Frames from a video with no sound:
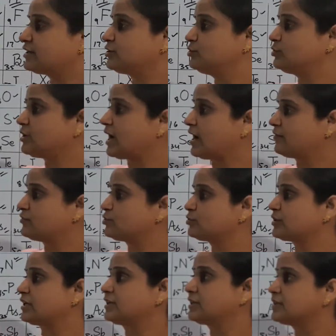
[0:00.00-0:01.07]
you have to
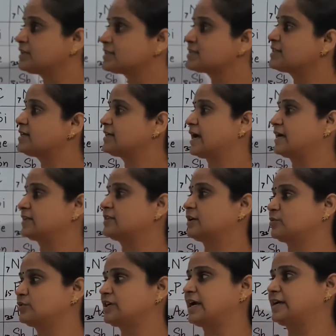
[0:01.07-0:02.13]
continuously write down
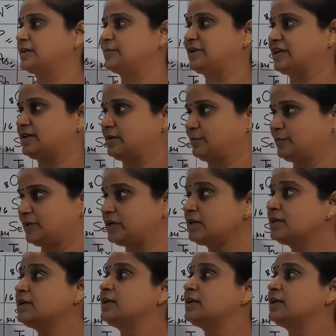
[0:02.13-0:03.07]
the atomic number